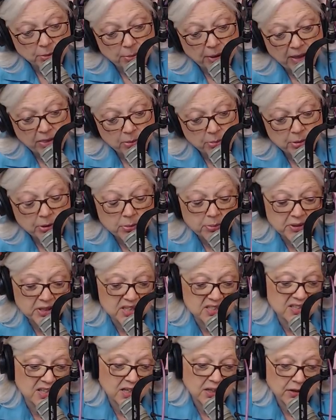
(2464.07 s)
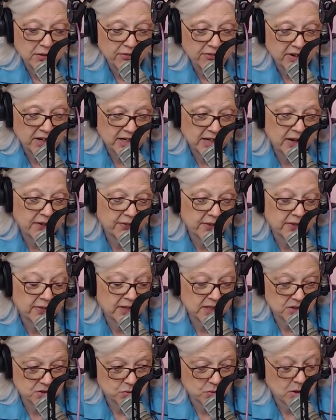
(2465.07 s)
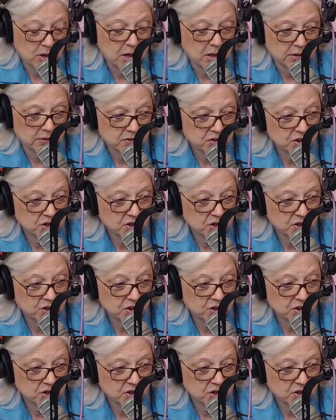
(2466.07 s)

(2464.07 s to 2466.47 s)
to buy the book because then they'll find out that that's wrong.